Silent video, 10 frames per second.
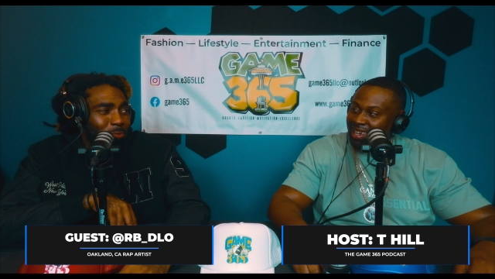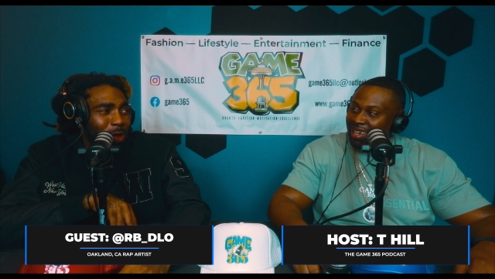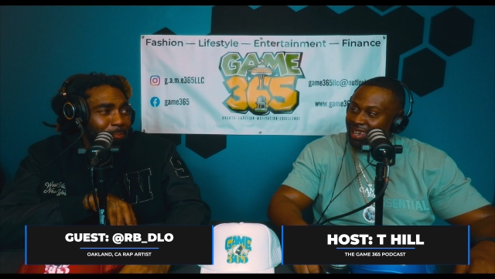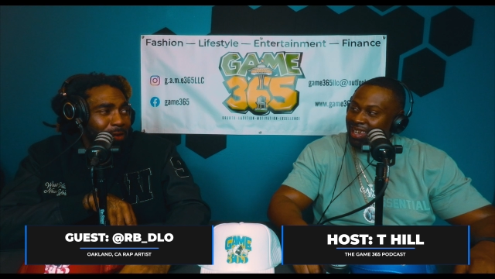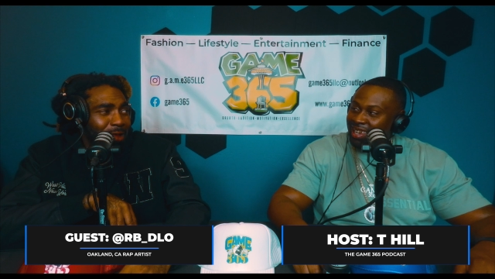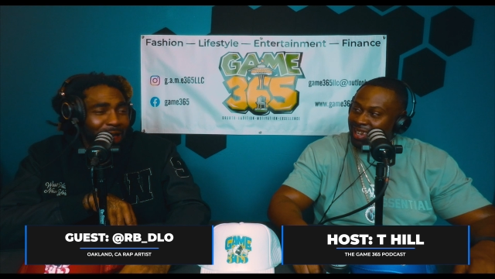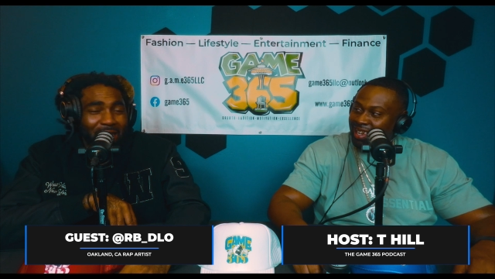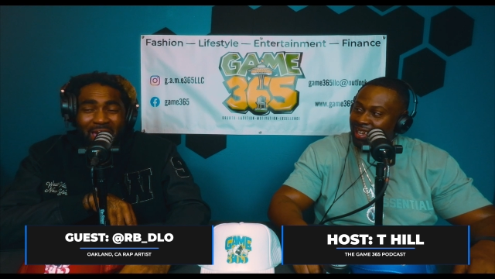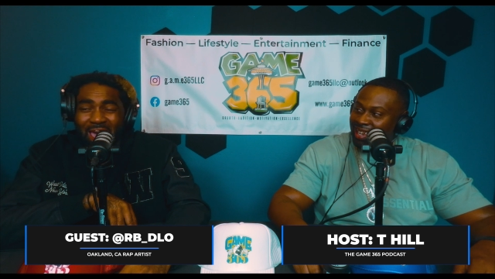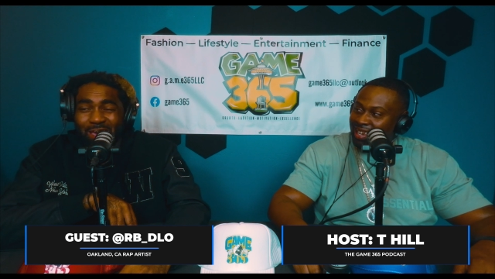Speaker 1: rapping. I
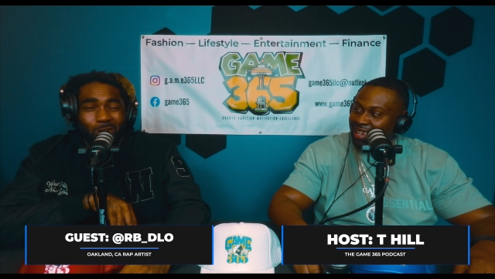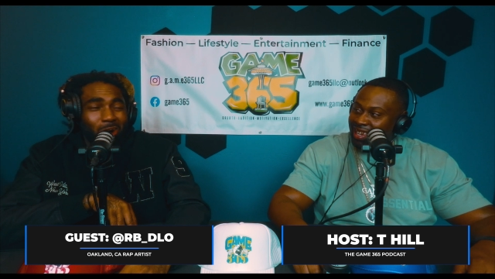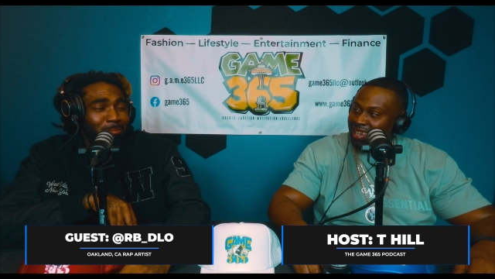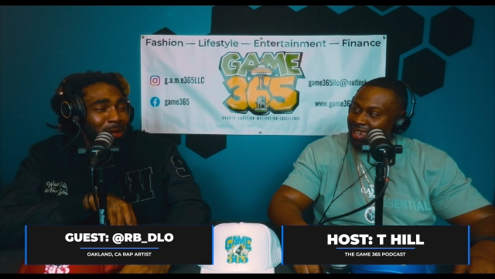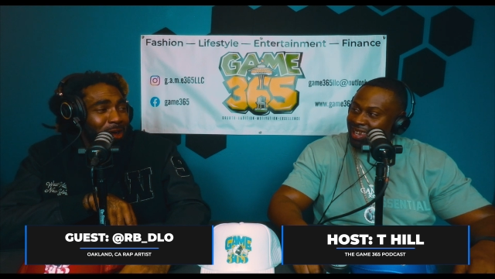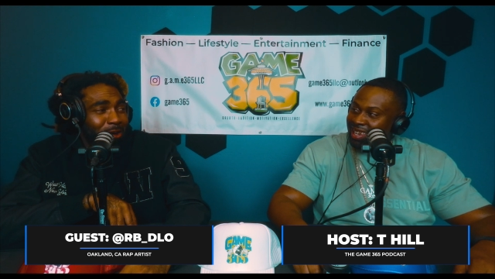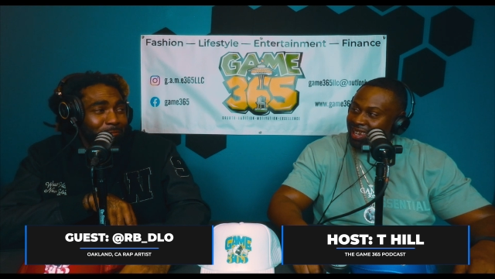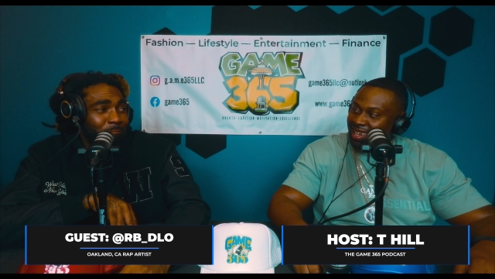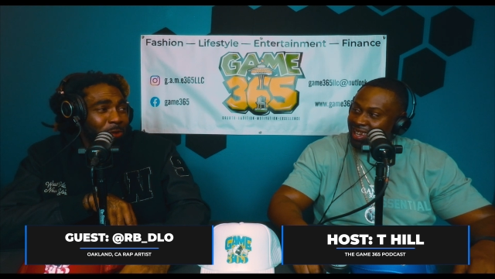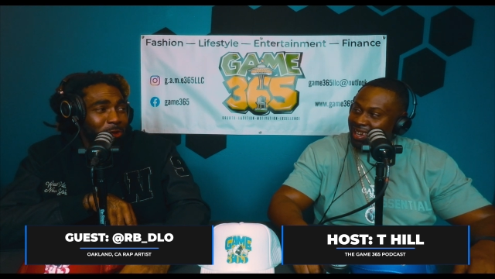hate all my
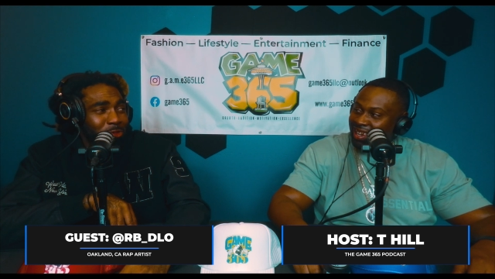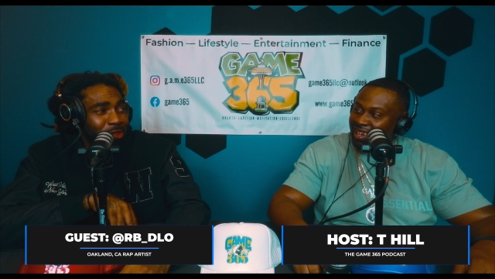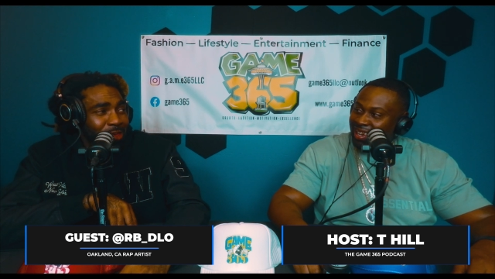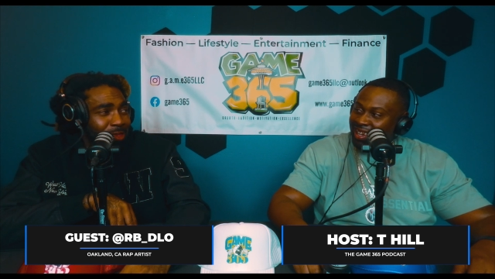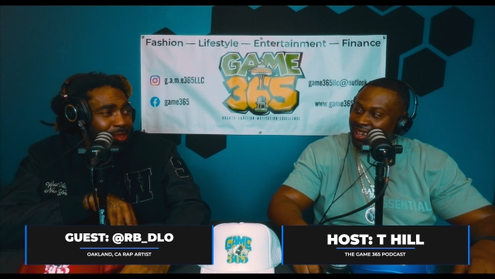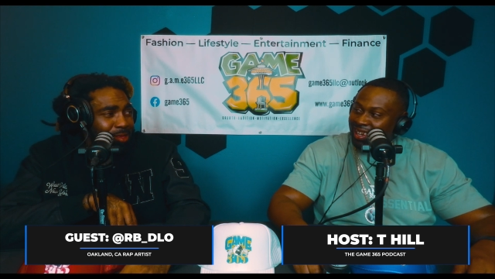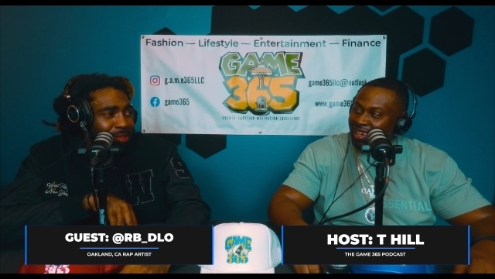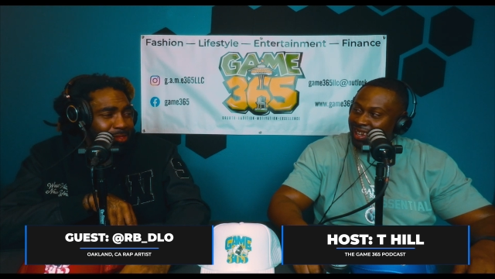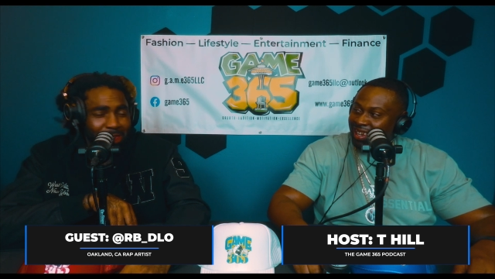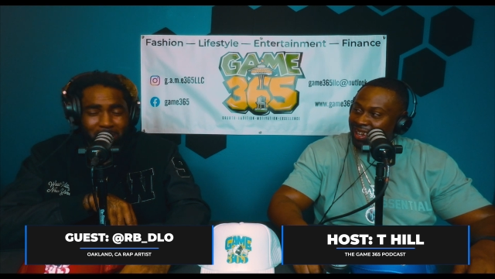first shit.
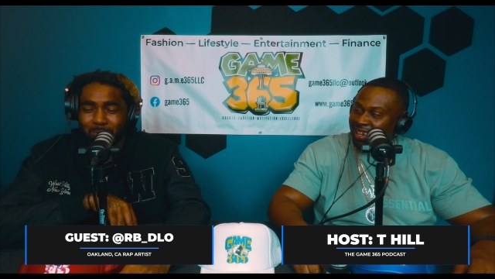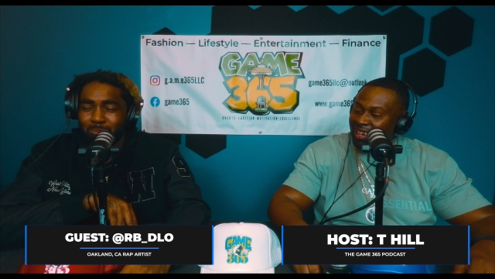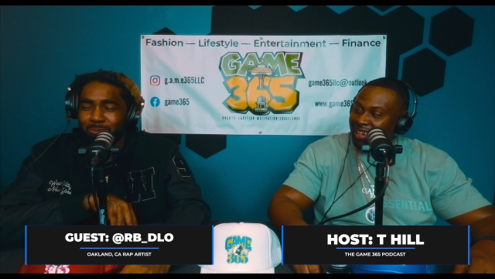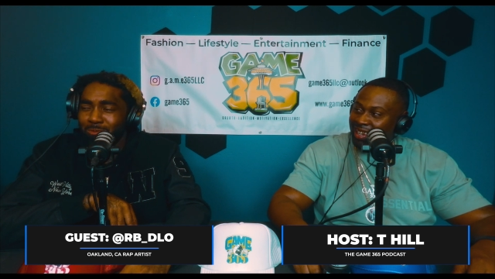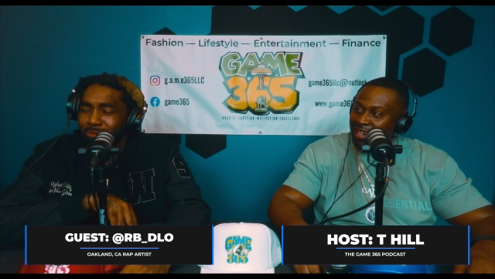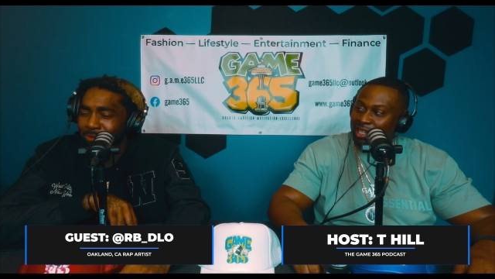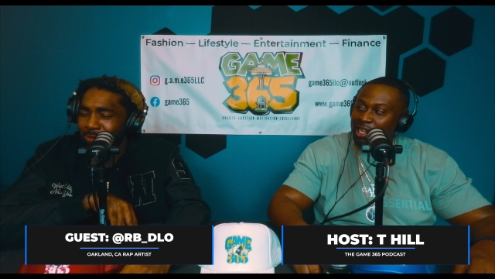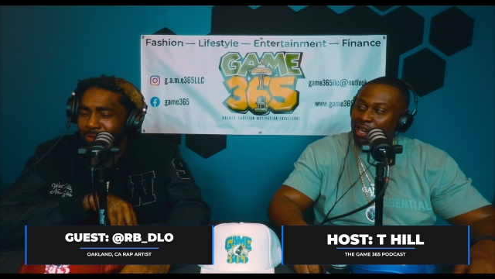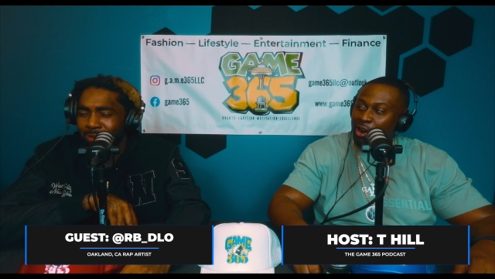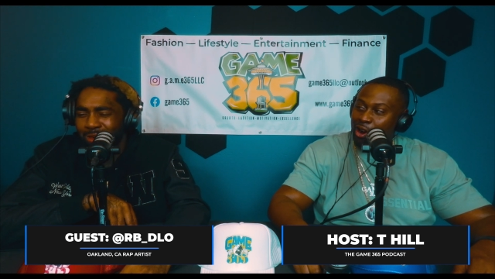Terrible. The shit
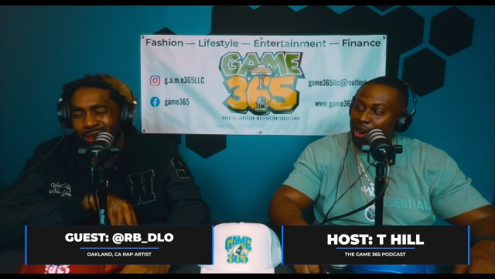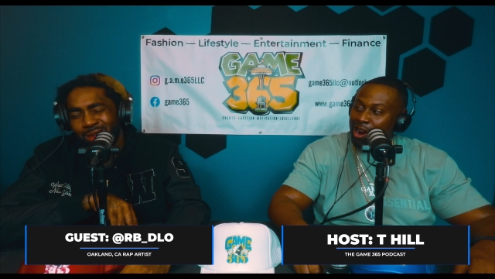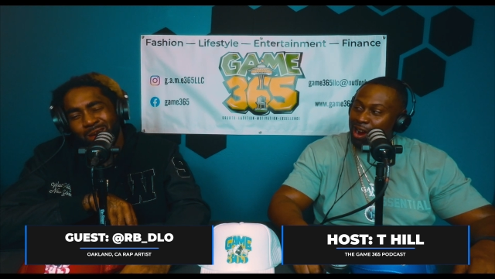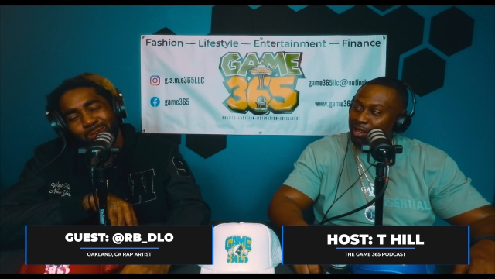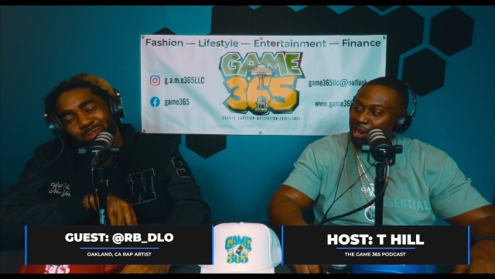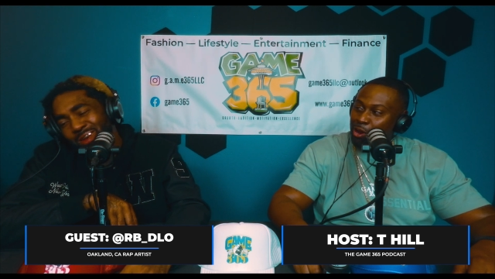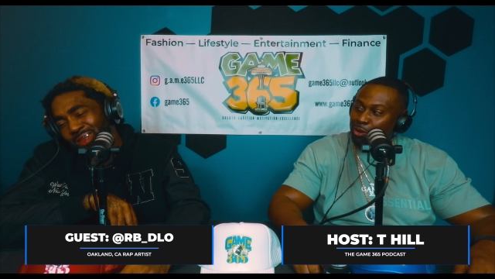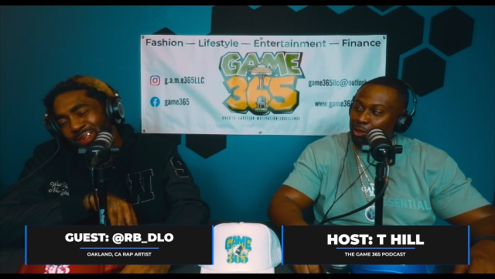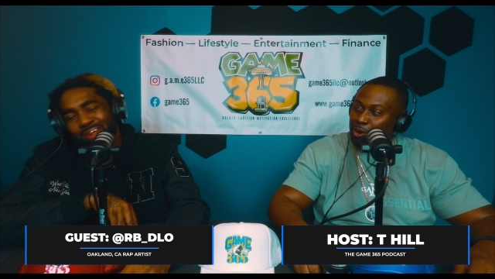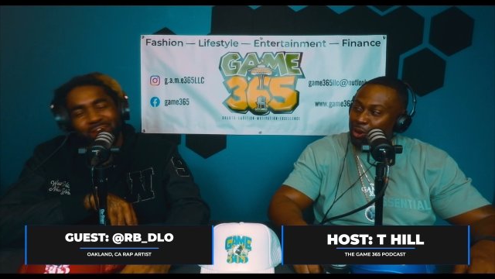in the archives, at old
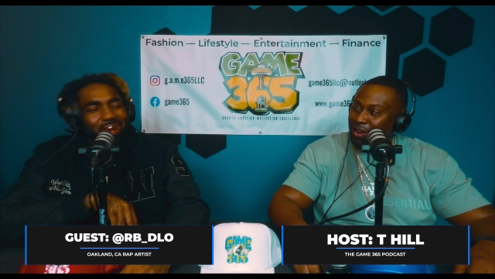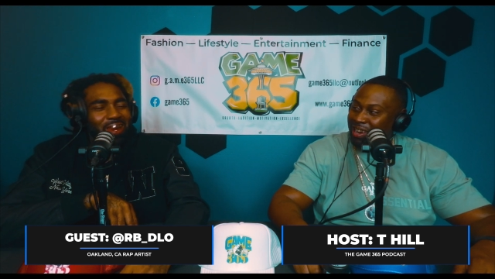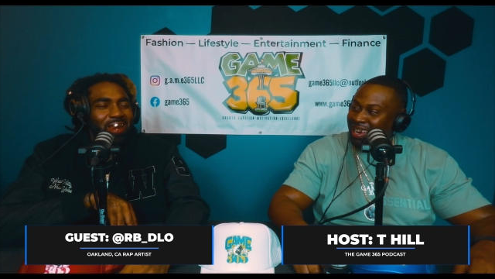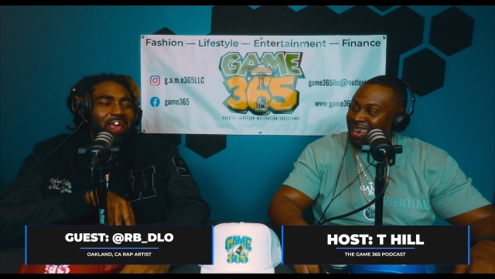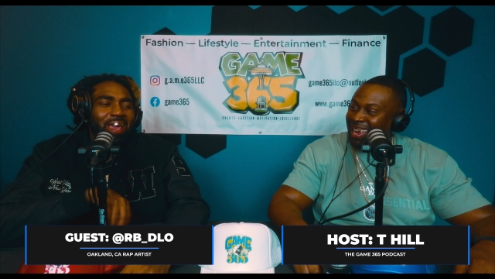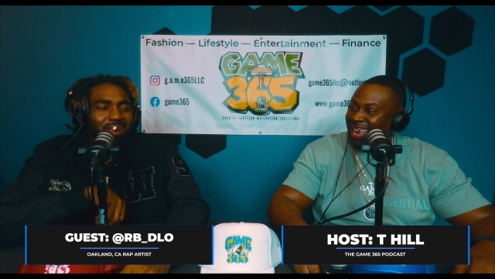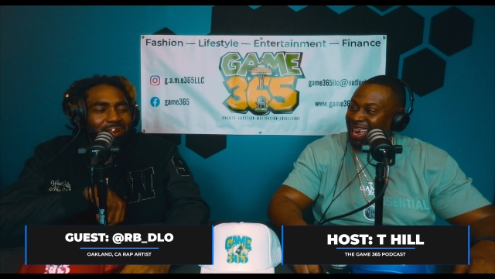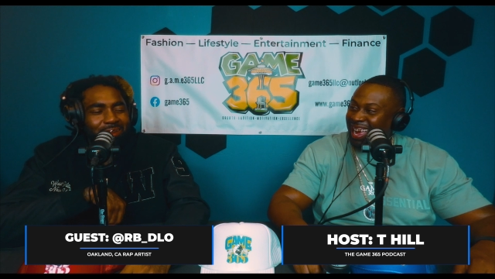school. None of that.